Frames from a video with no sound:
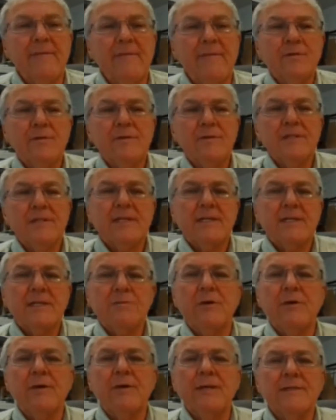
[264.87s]
efforts and
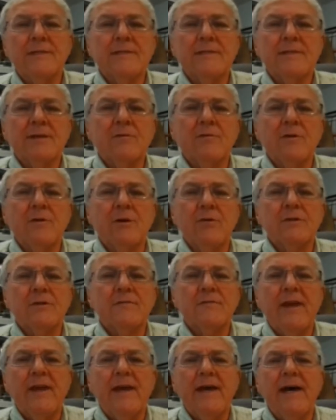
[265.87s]
experiences that growers
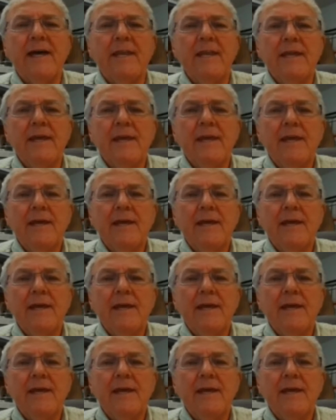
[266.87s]
have had.